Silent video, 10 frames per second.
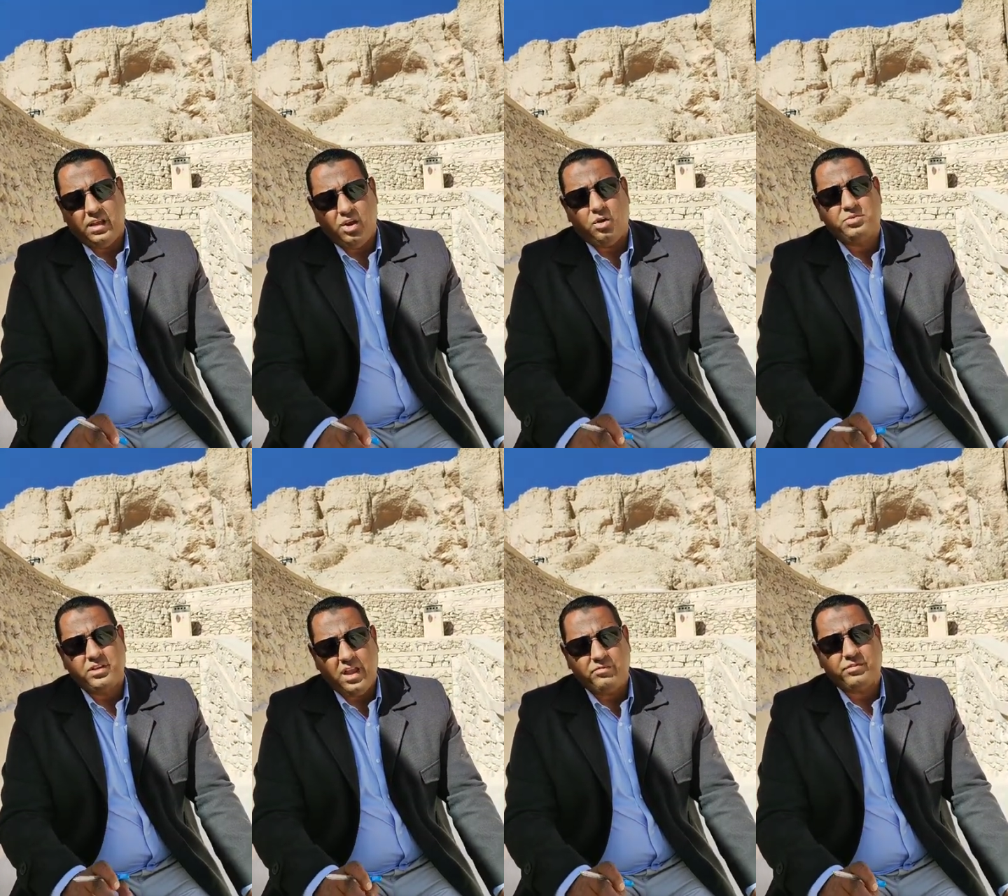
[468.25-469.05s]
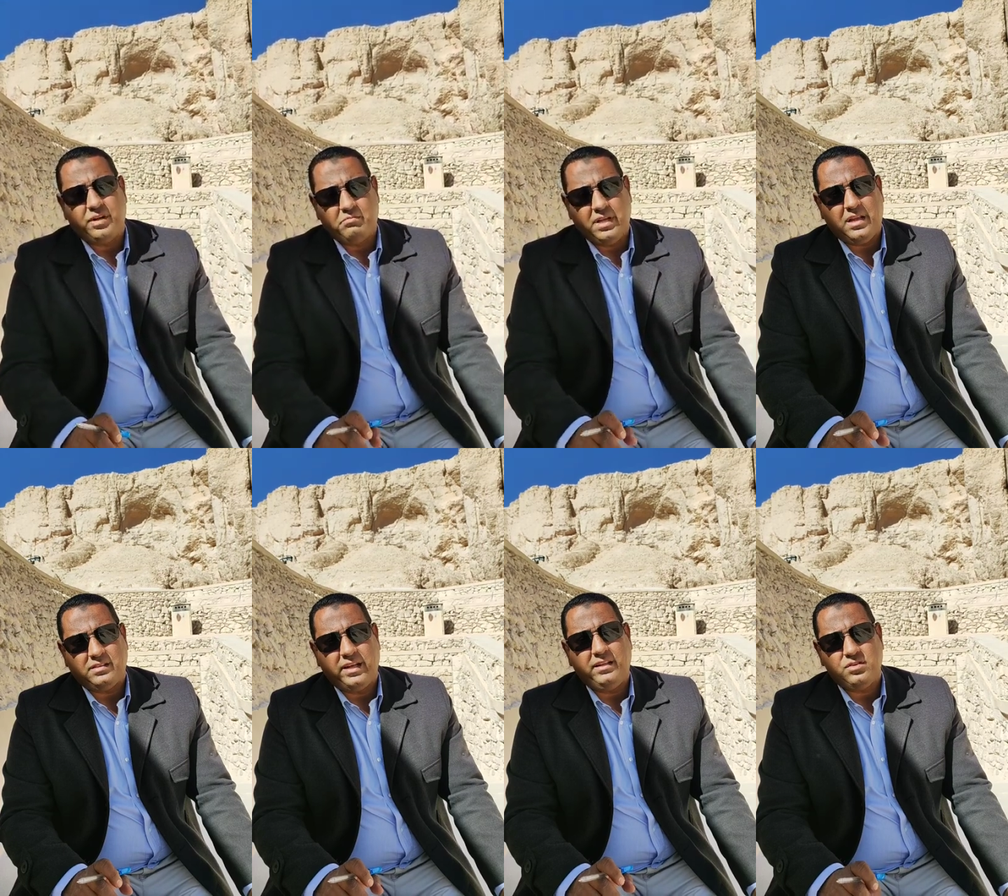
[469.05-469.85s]
Cheops, Khafra, and
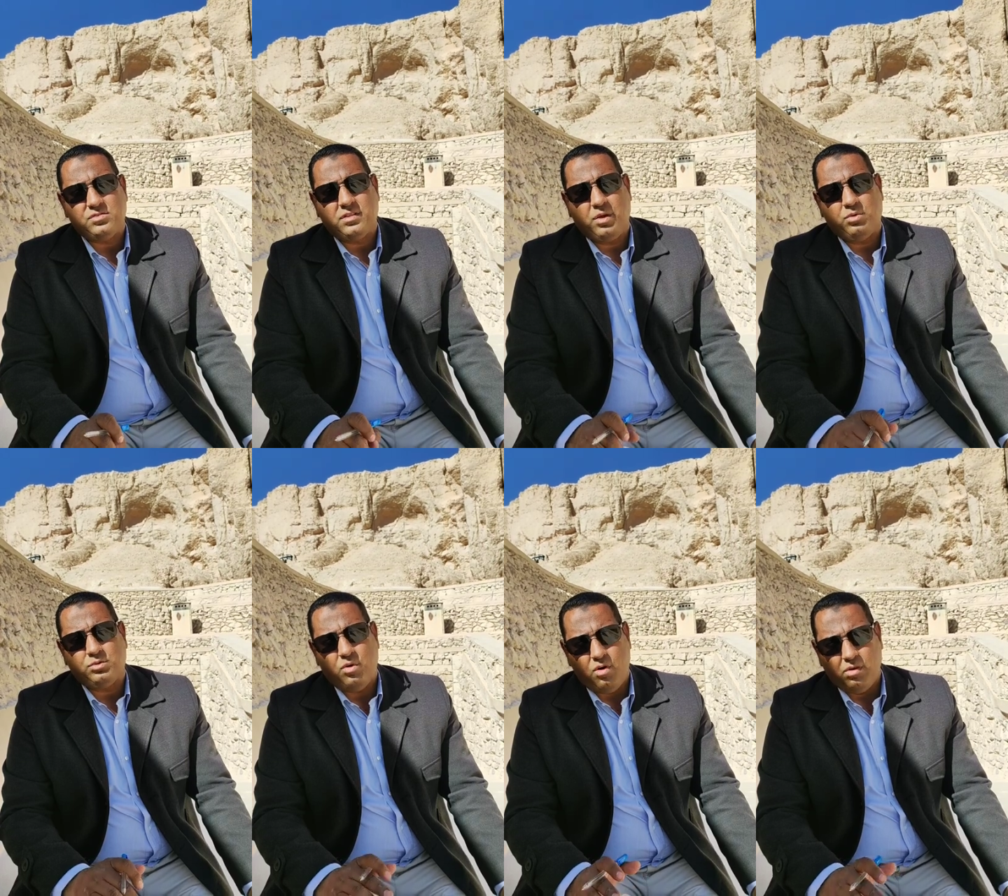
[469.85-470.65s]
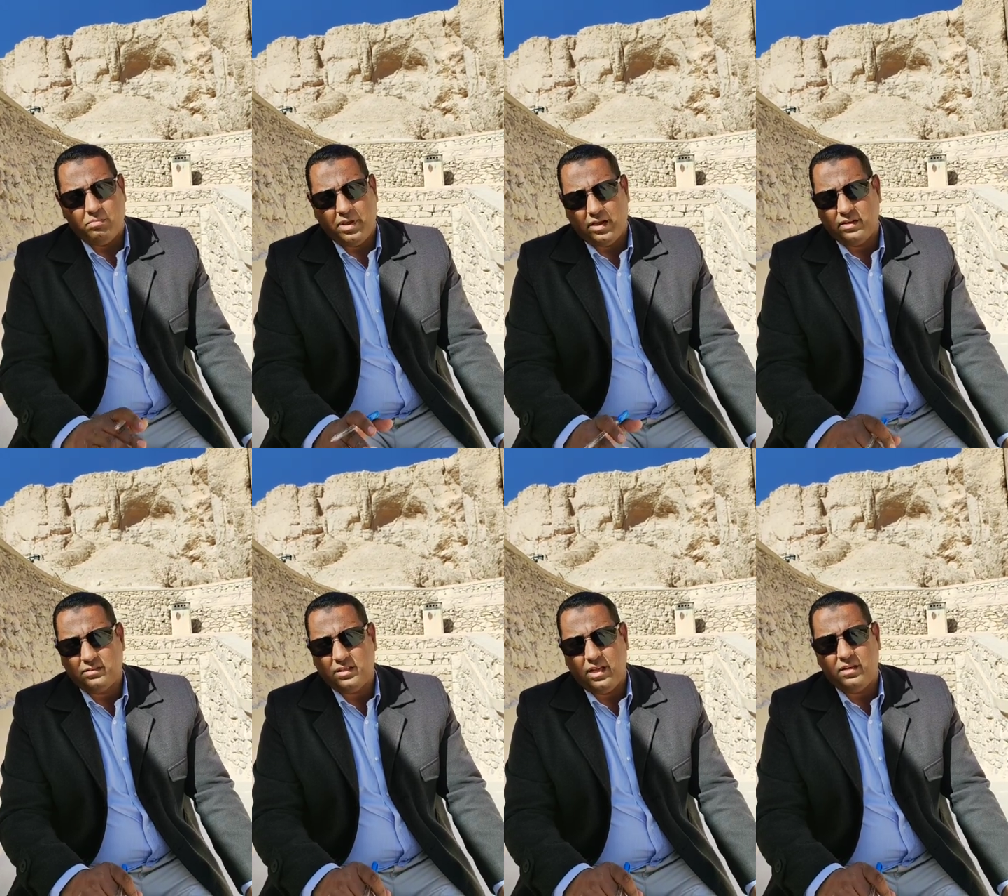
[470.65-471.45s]
Mycerinus, they were all
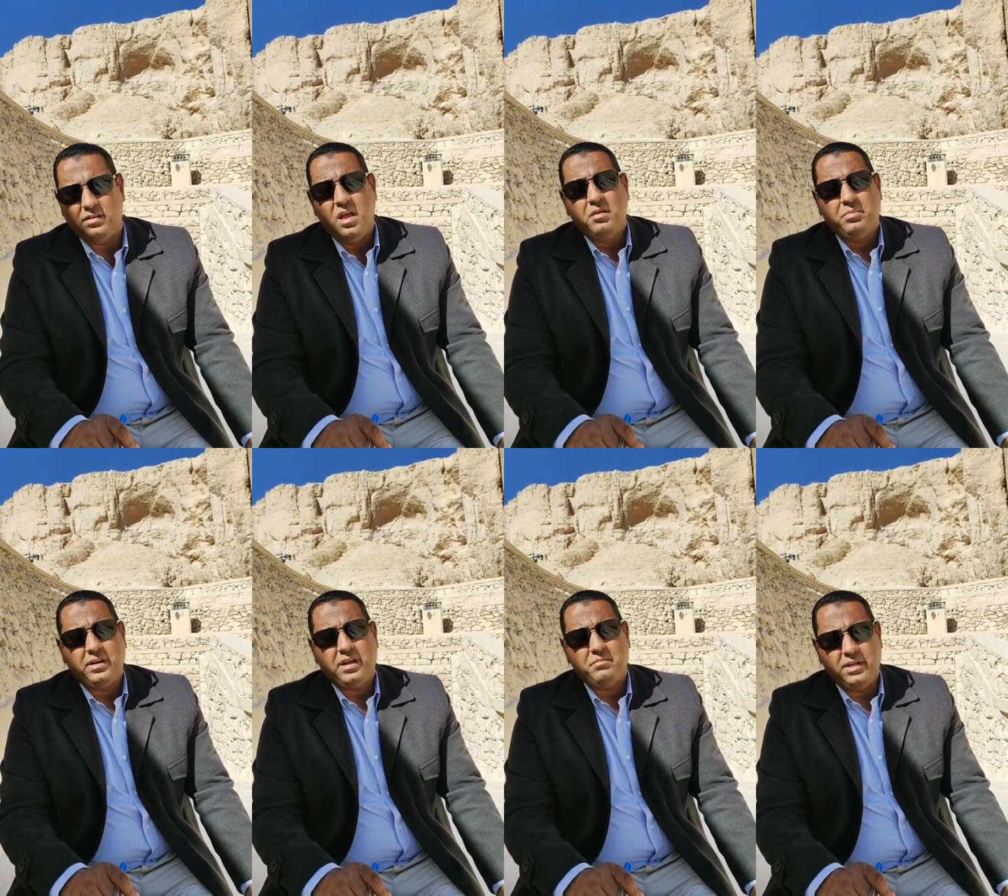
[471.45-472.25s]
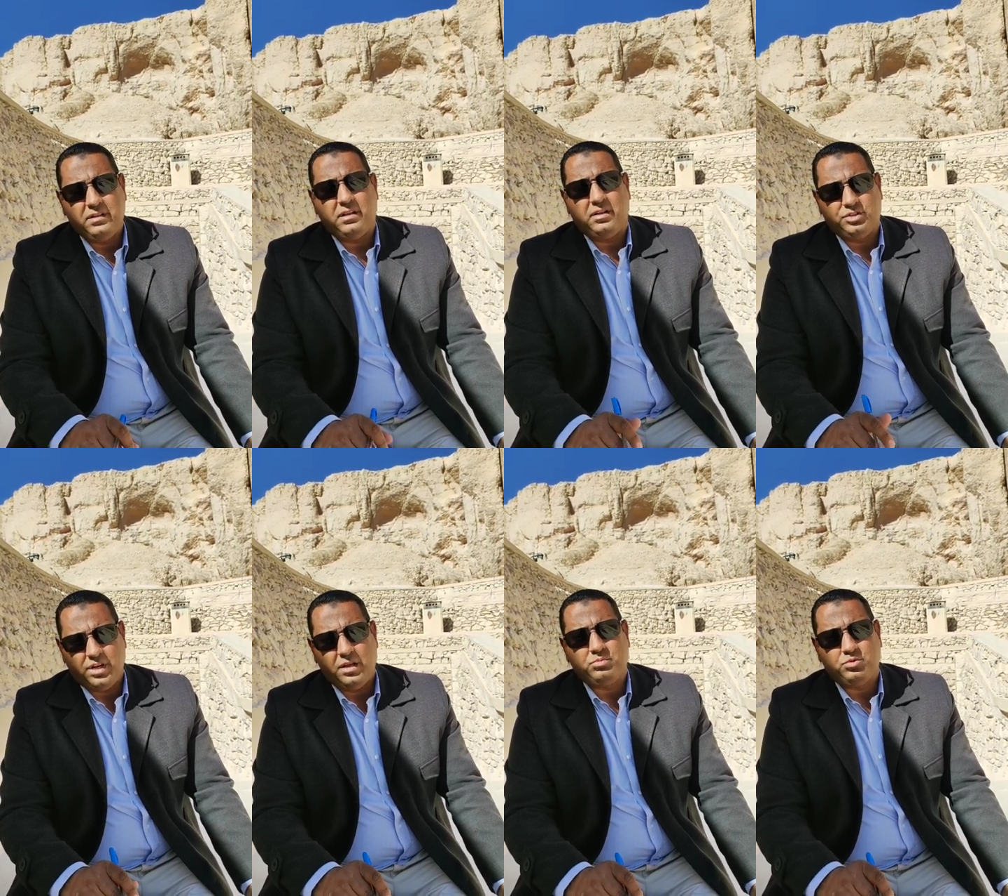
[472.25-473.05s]
buried in pyramidal
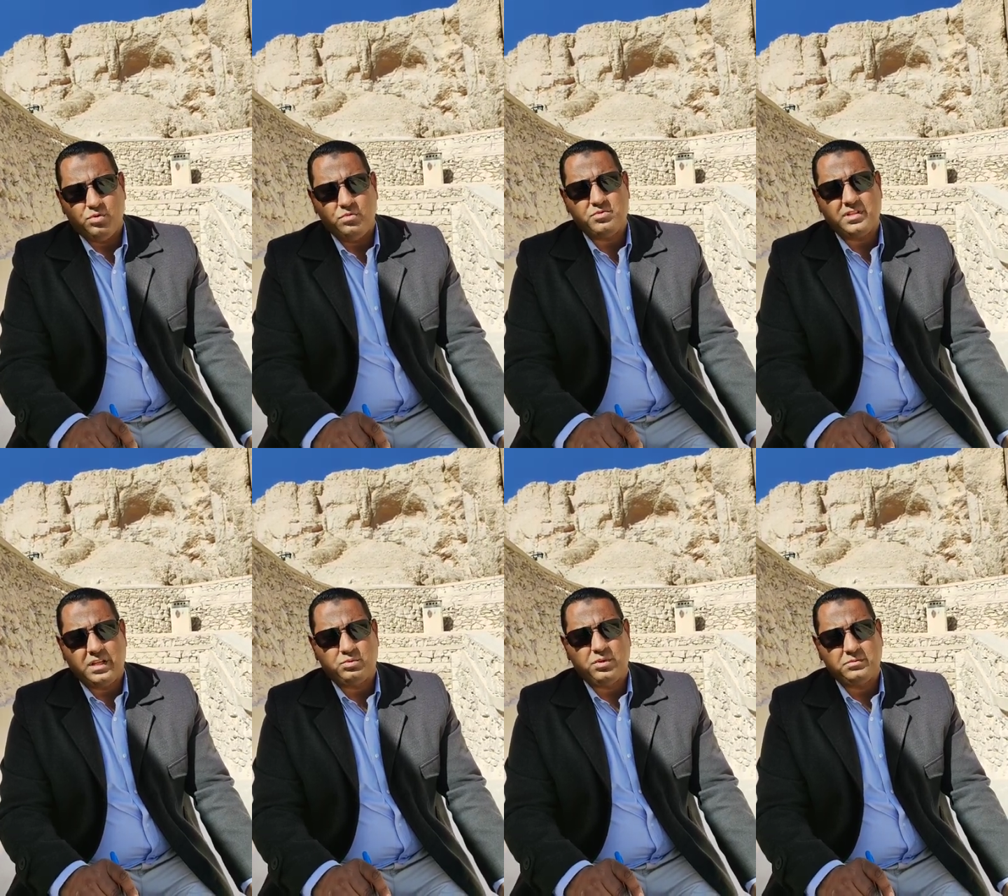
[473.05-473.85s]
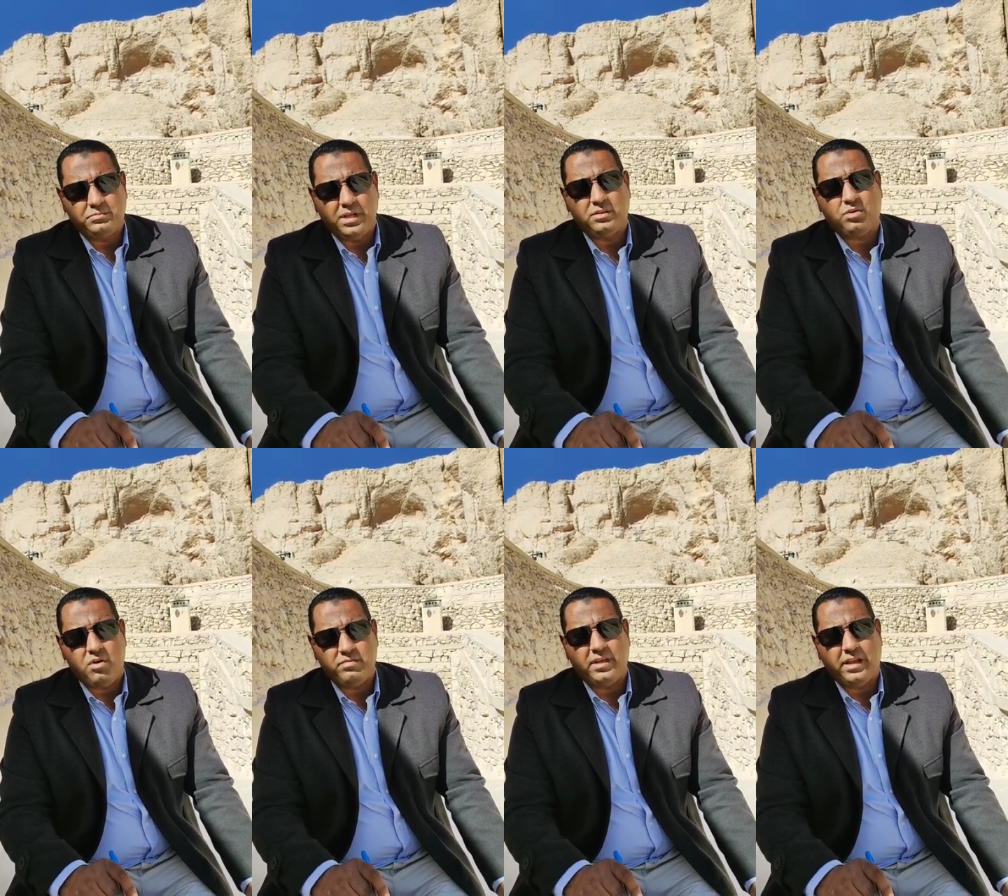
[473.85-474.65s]
shaped tombs that were built
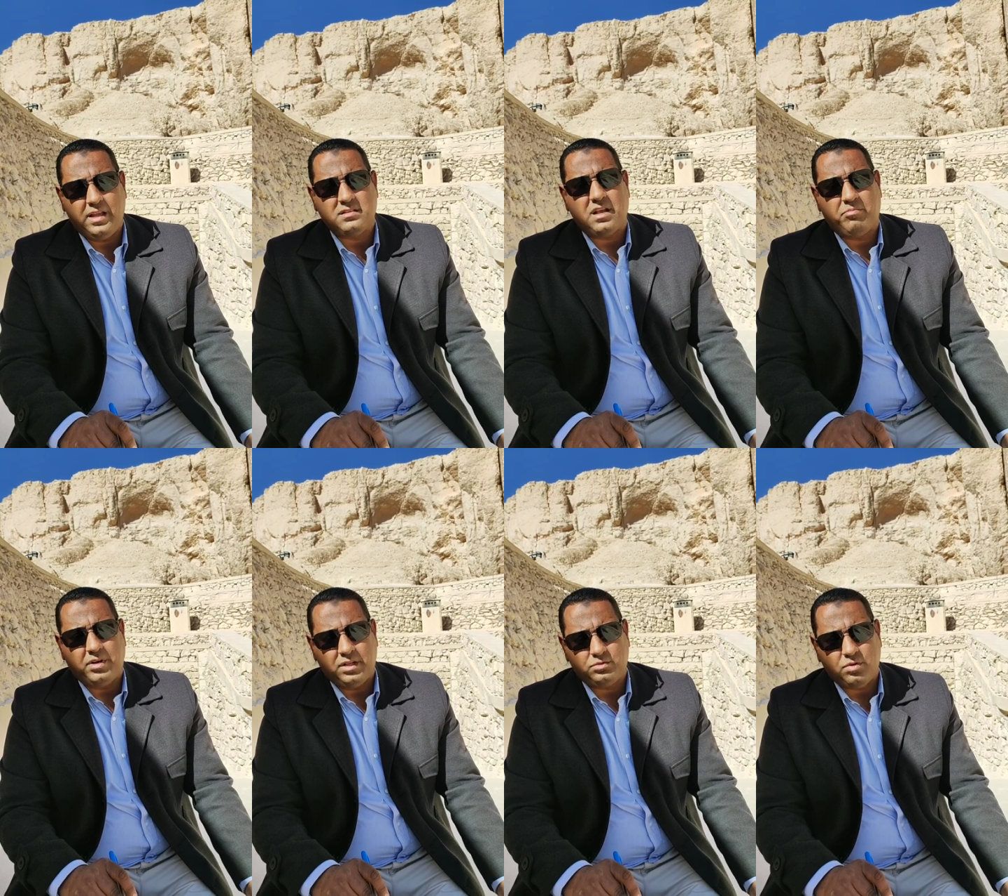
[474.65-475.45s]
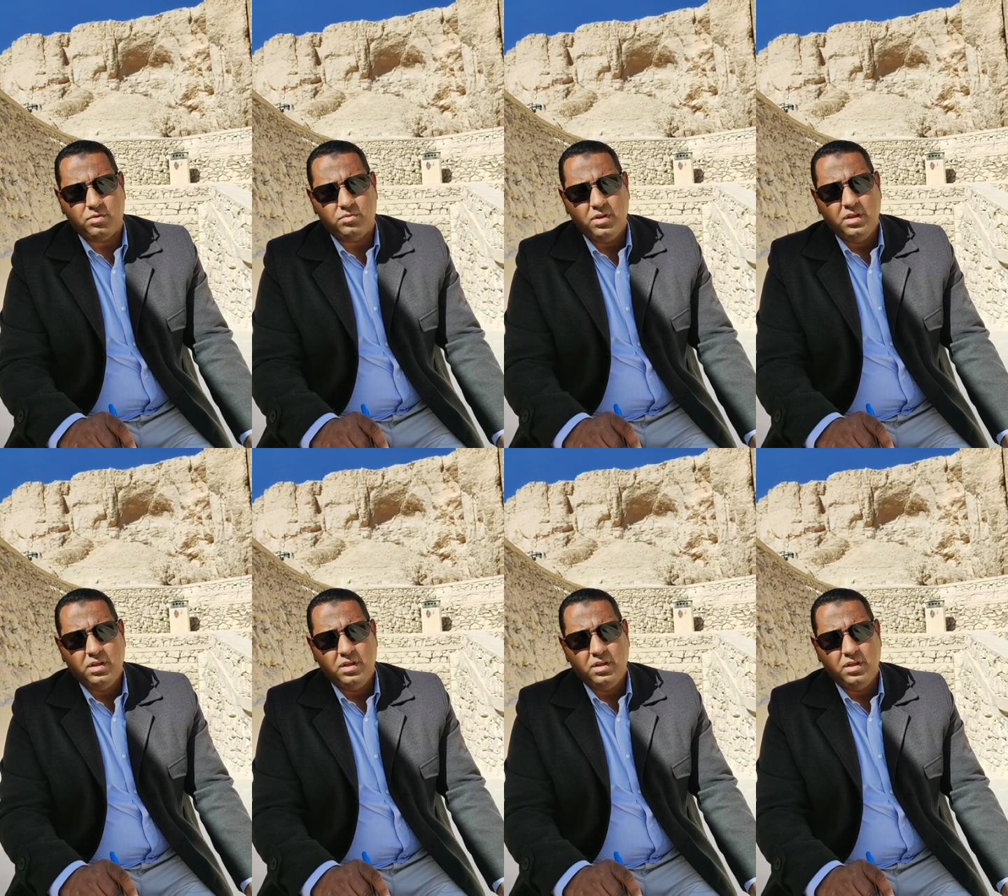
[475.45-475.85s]
on the Giza plateau